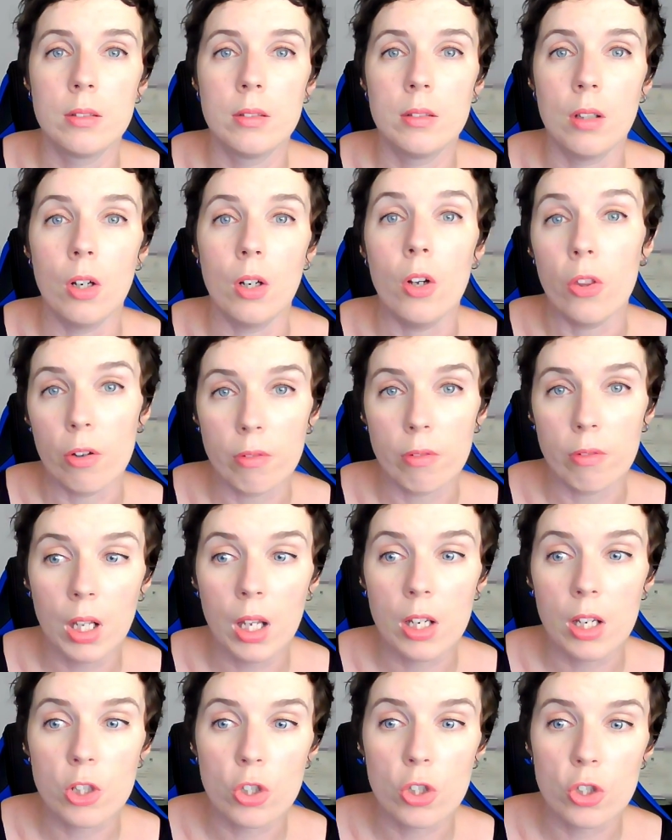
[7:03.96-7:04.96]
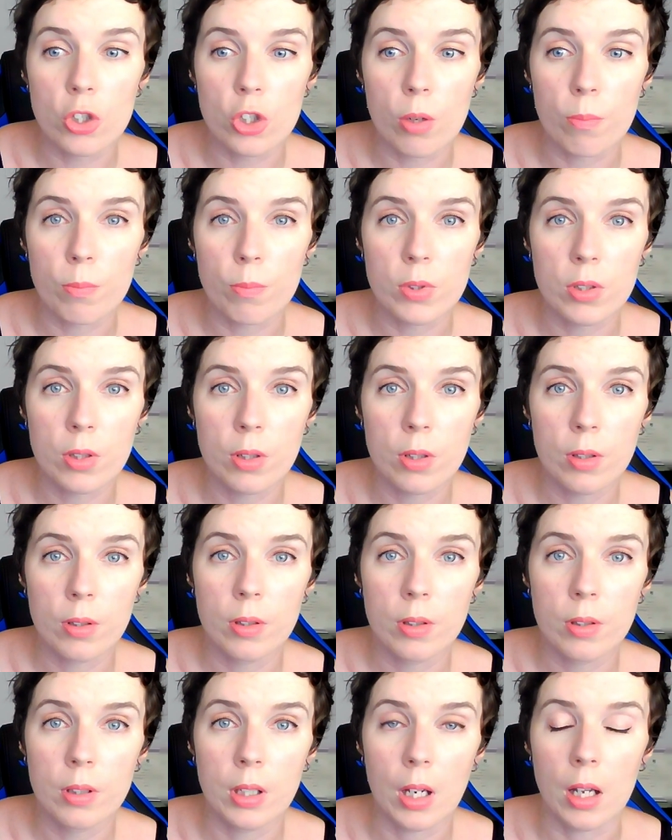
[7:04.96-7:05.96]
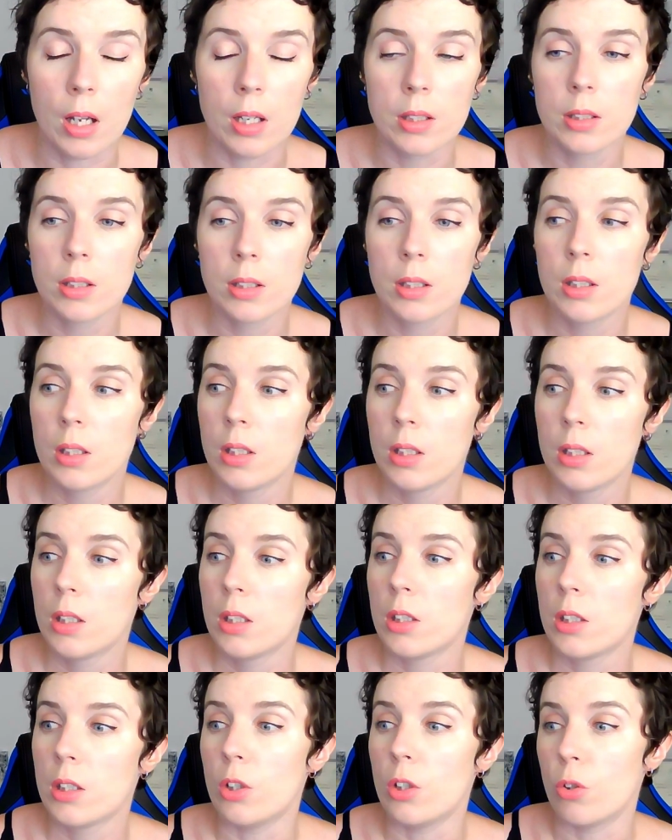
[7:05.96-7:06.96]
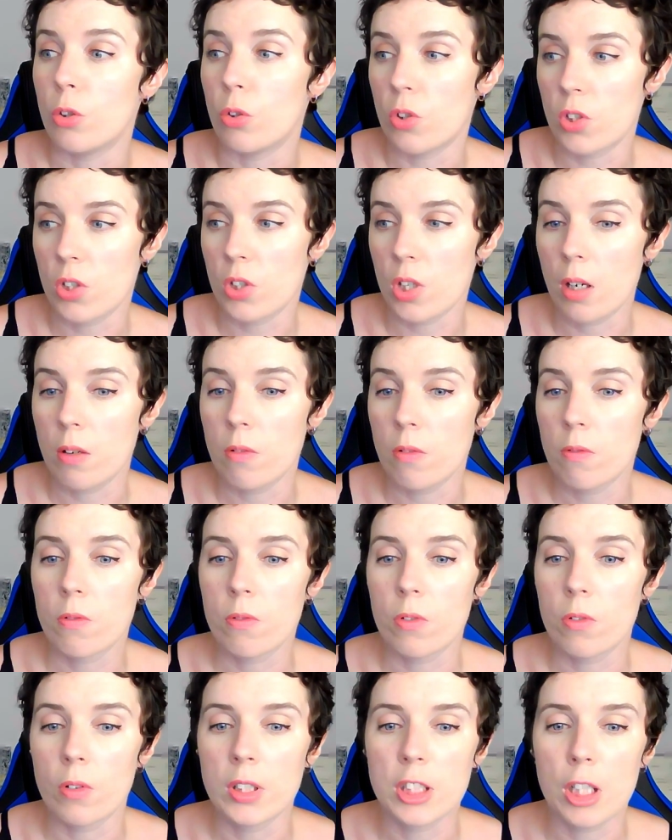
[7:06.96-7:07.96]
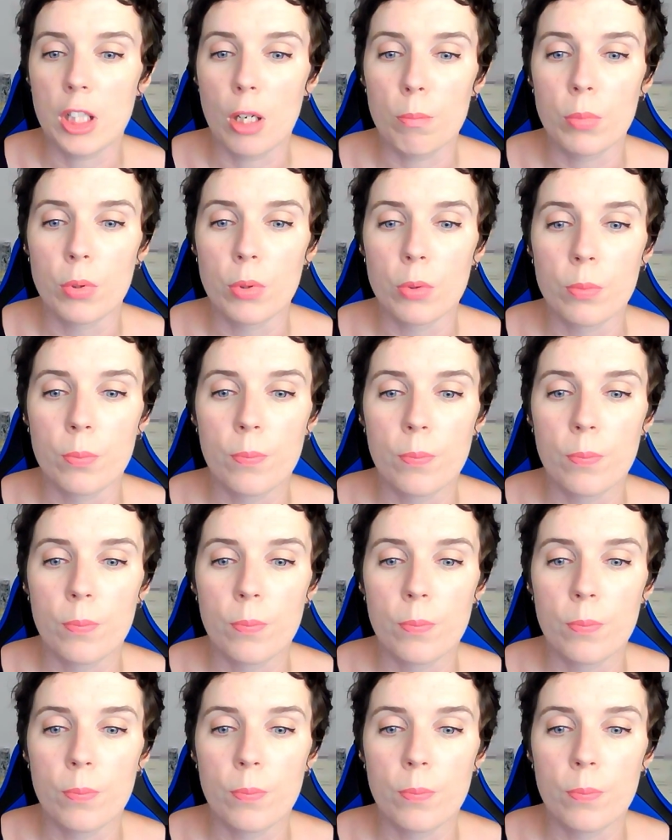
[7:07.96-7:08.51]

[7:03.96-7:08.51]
other relationships. Okay, you could say, for example,